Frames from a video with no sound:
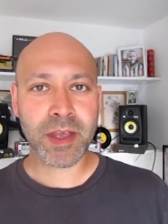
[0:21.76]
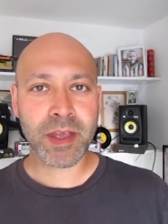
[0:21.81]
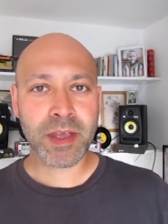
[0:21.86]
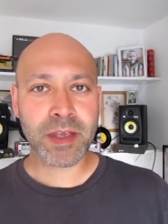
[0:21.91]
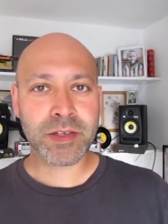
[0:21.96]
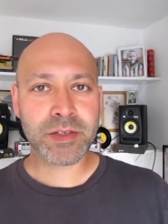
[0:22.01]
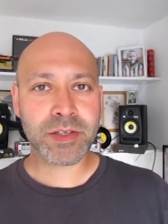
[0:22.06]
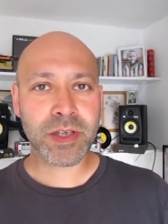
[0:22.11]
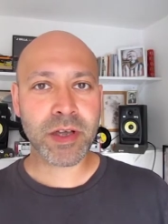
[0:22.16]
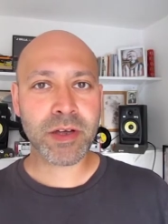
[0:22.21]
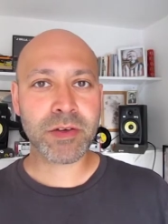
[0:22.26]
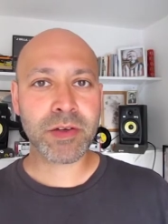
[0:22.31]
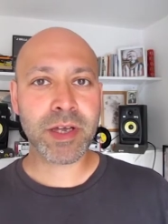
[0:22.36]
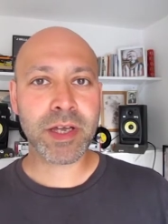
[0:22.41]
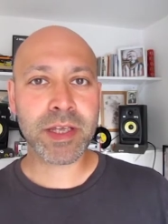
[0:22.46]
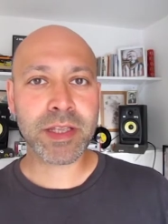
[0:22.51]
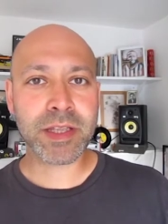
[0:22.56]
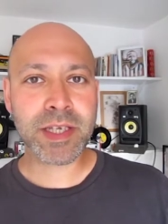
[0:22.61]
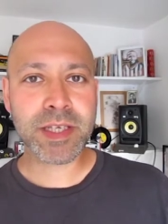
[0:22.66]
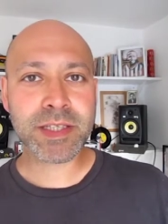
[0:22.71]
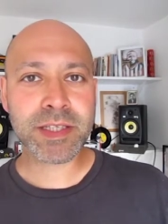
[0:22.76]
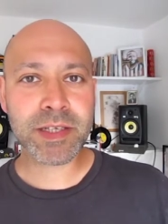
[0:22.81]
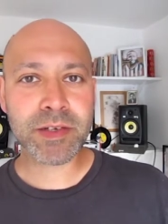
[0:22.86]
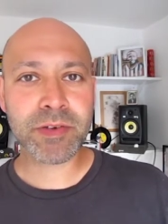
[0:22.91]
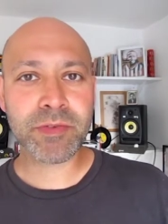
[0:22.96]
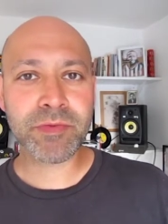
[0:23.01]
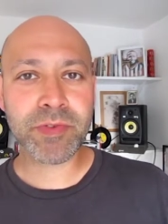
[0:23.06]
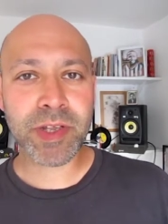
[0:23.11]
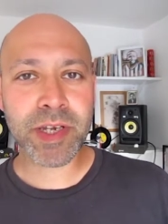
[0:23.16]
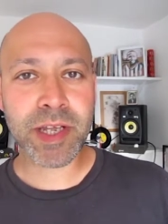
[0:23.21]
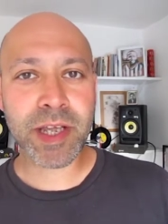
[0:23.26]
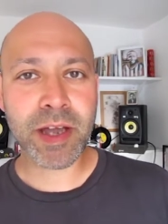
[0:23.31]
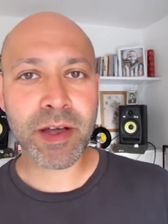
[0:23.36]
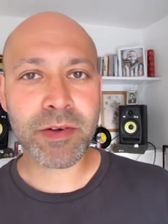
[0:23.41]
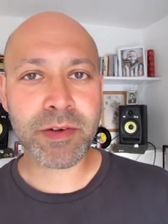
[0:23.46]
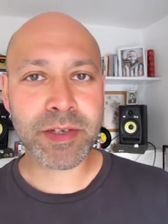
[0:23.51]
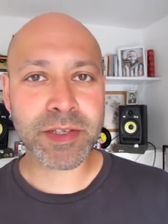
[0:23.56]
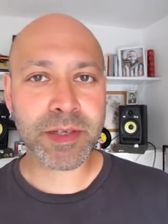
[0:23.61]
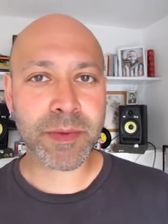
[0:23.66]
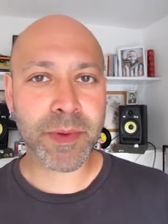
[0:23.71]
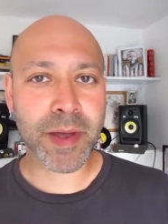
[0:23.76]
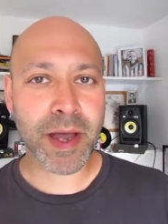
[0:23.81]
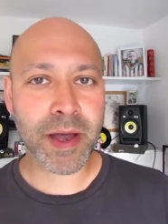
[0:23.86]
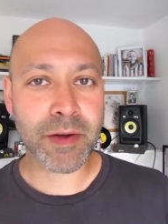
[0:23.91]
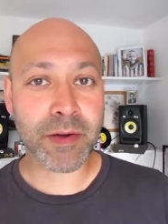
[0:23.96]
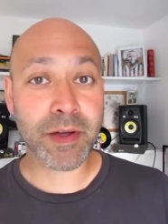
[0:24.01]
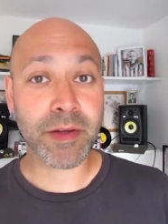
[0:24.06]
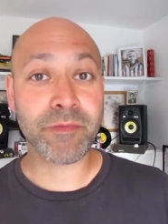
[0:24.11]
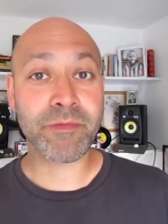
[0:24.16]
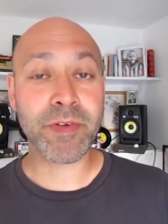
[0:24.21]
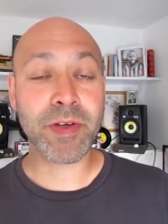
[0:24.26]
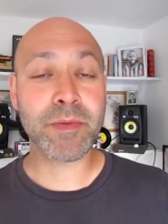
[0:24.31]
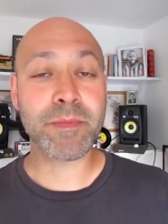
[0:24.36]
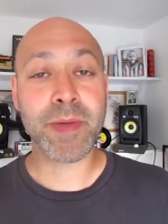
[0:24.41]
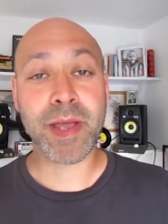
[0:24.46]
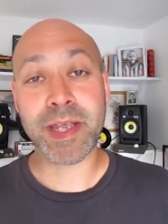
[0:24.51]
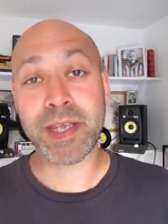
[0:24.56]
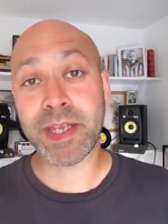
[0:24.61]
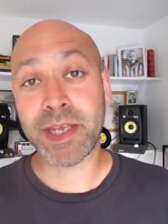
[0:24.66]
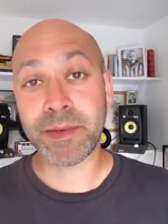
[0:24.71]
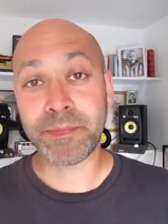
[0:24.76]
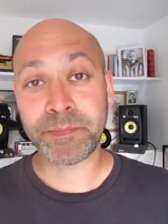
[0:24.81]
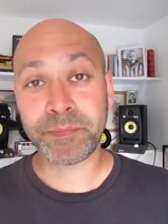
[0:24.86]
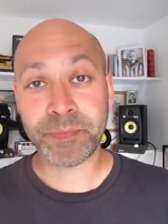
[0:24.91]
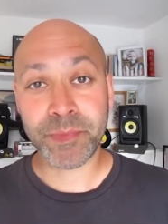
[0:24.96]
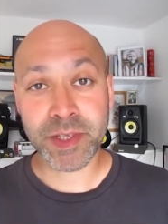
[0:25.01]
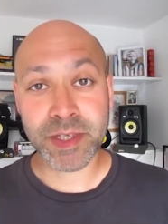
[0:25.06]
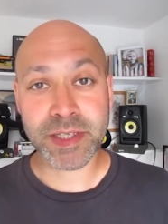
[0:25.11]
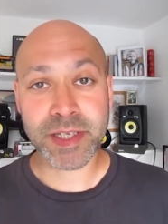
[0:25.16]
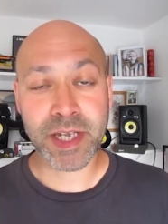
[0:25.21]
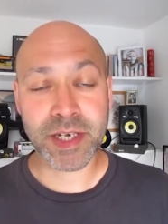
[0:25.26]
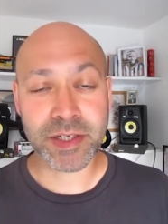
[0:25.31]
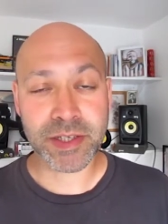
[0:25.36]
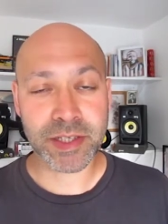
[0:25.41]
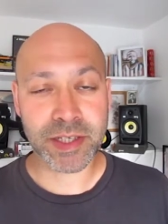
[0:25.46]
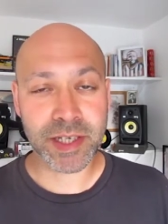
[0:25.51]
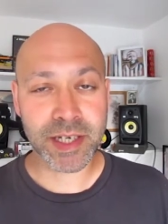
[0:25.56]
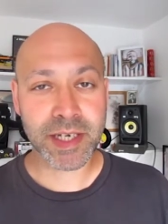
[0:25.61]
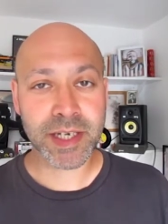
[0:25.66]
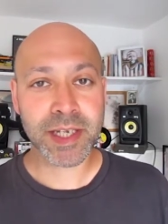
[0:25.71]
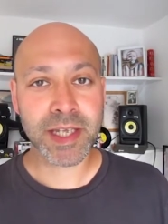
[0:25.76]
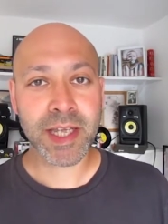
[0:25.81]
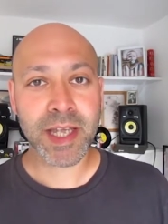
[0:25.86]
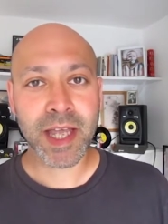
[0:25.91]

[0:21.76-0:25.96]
So this little video is about filmmaking essentially,